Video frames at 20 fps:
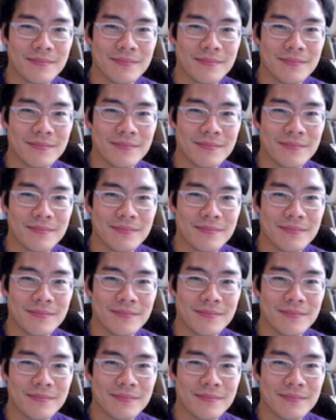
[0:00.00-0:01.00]

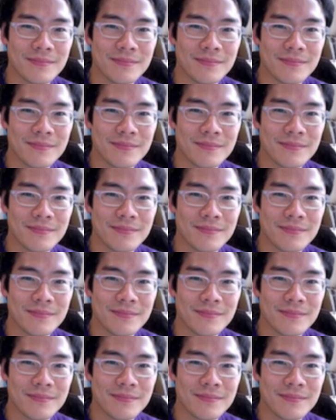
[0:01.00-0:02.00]

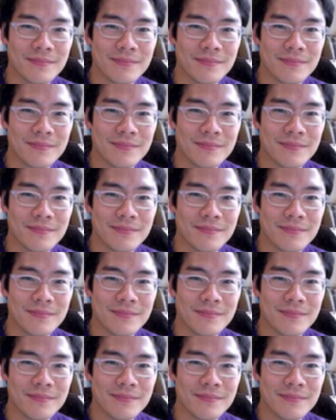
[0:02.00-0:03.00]

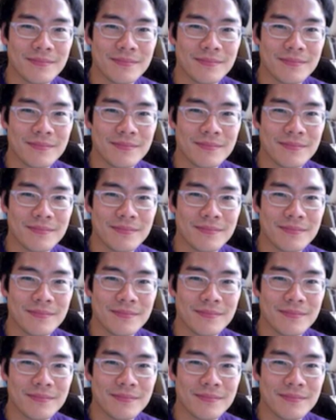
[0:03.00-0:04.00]

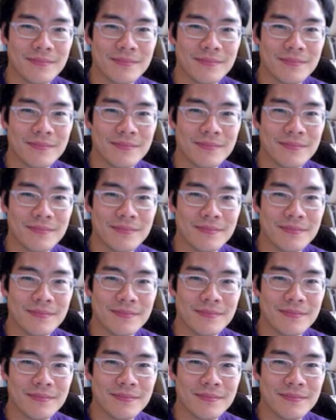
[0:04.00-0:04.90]
(not speaking)